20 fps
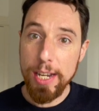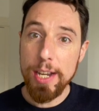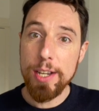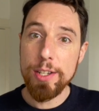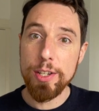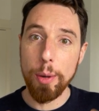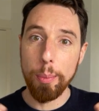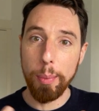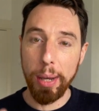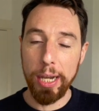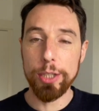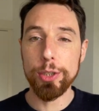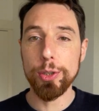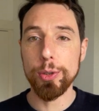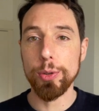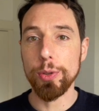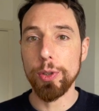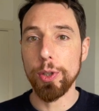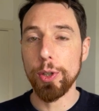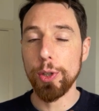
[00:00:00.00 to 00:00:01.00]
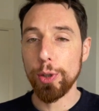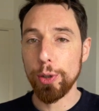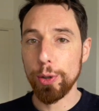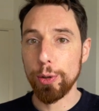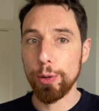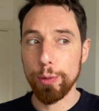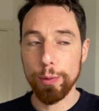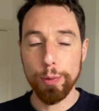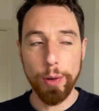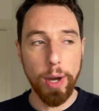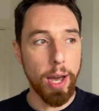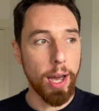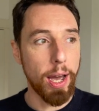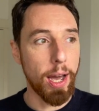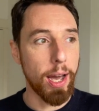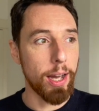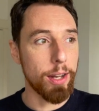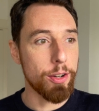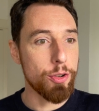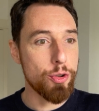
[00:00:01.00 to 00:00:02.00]
So make sure that you've
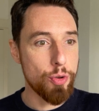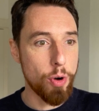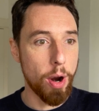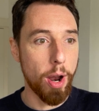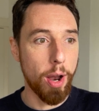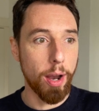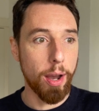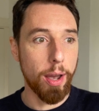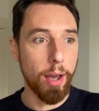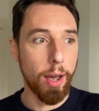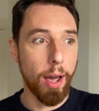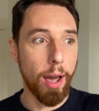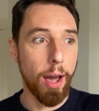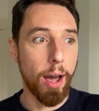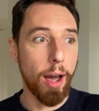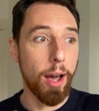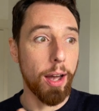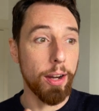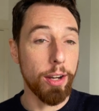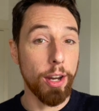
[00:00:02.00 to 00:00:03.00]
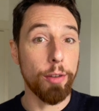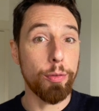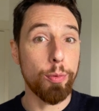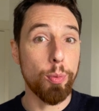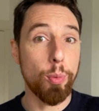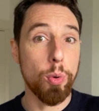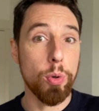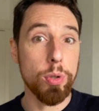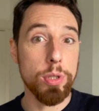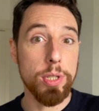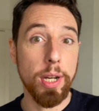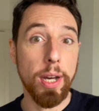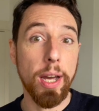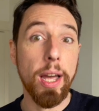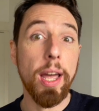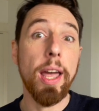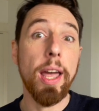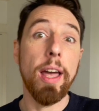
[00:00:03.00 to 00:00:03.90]
drunk enough water